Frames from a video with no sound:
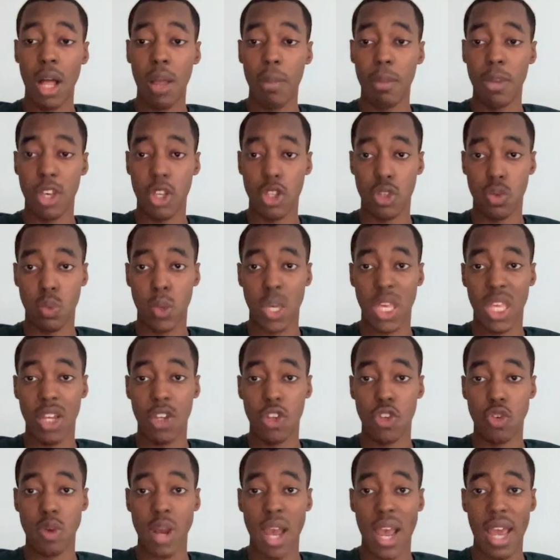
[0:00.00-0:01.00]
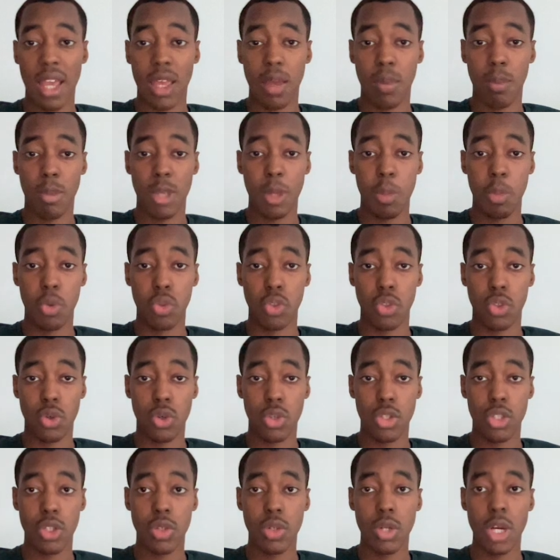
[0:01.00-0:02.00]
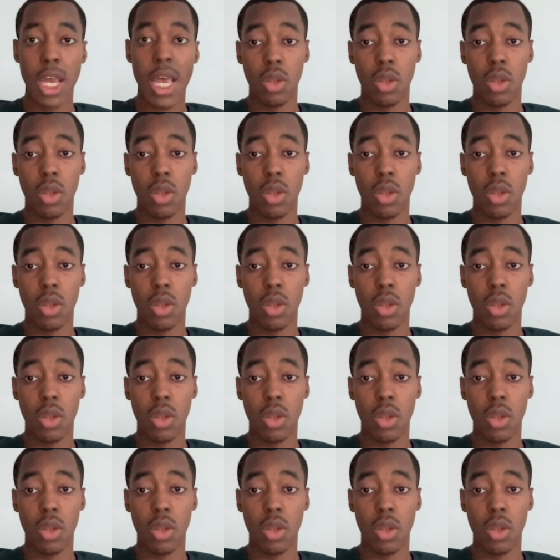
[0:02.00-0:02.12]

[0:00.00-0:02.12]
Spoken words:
because we can track people's cursor.